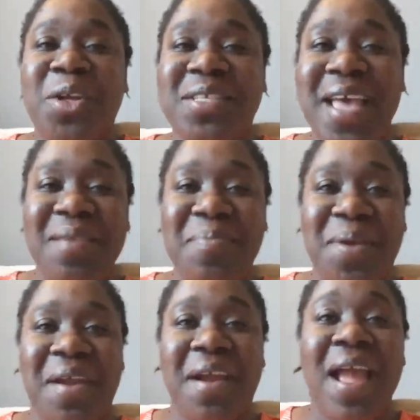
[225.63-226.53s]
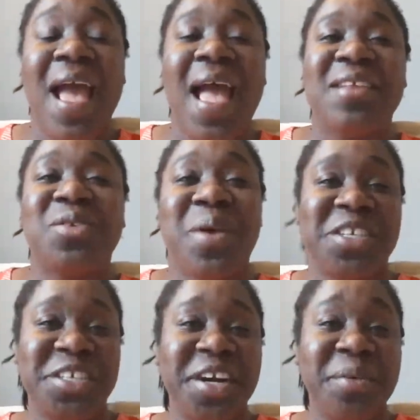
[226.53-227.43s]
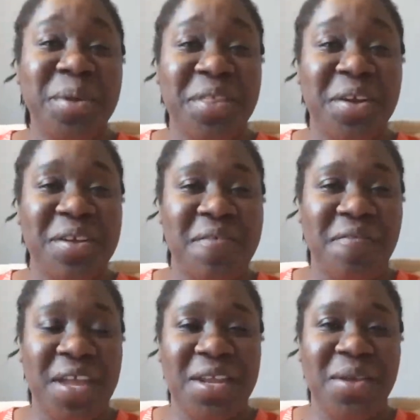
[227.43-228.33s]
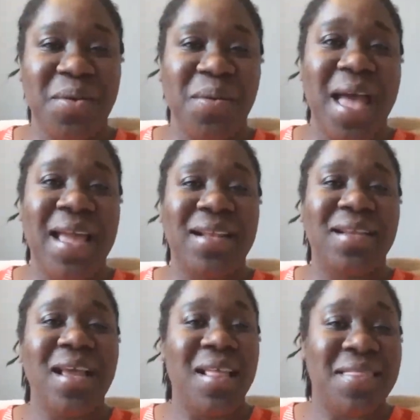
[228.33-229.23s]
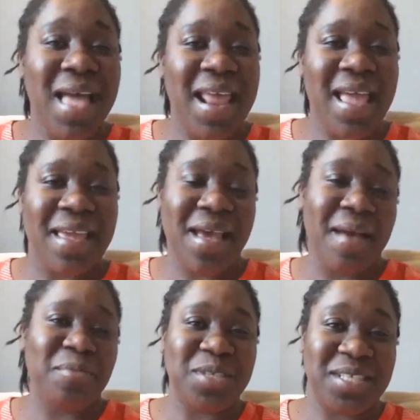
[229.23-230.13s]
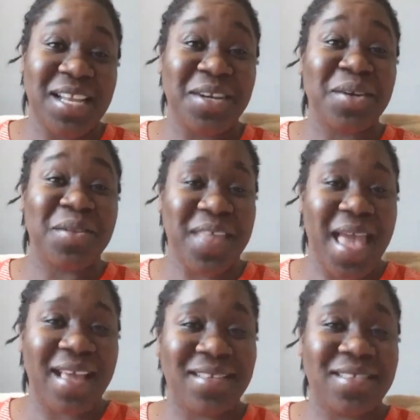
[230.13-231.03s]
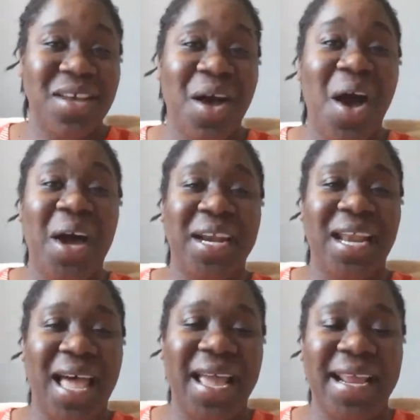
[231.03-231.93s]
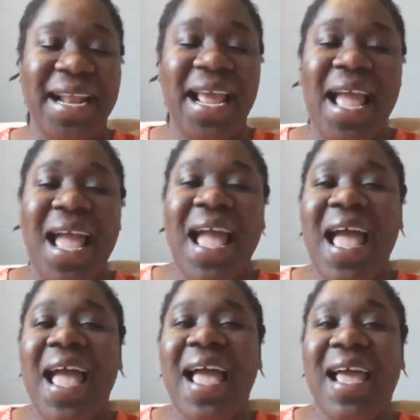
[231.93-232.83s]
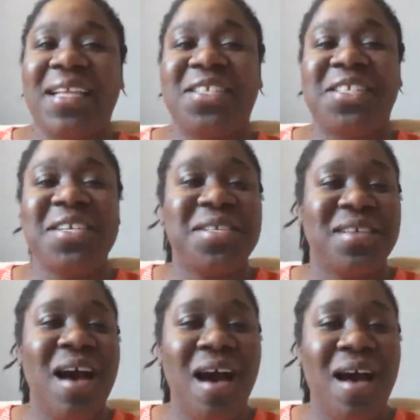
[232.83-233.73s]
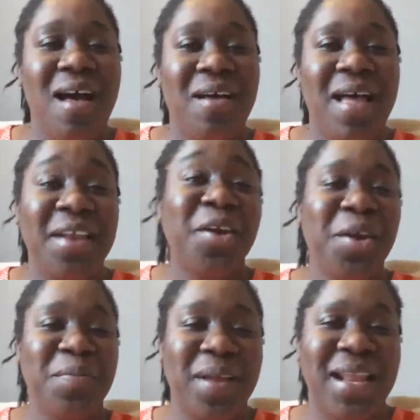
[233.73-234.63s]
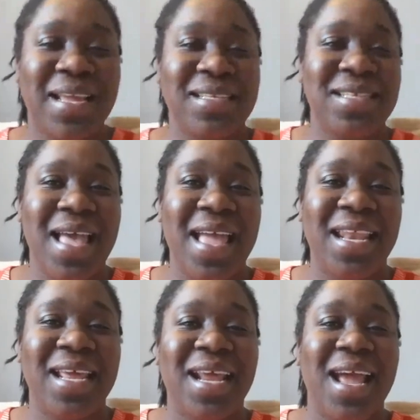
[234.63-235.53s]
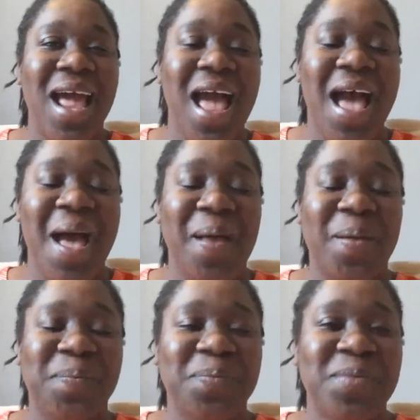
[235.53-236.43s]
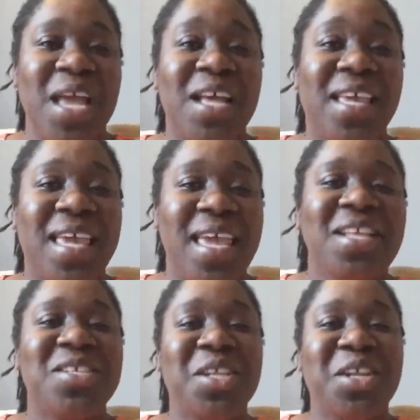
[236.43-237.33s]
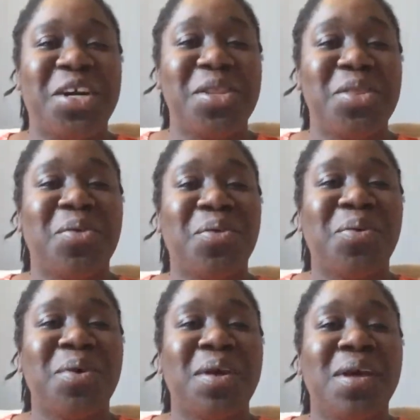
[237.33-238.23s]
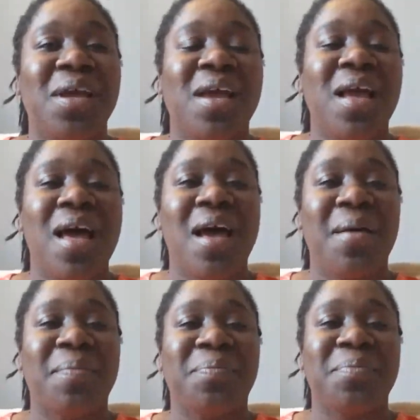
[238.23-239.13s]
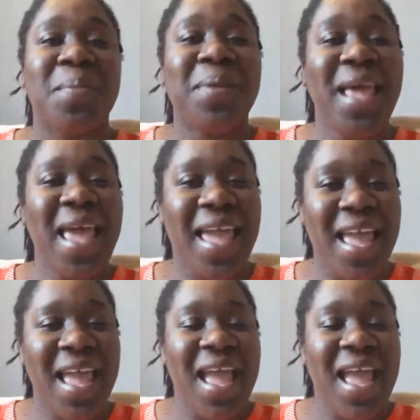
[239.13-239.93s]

teddy bear, and so I shared with her the video and that I was telling her thanks online, and she saw and heard when I said um, kids learn through um, play.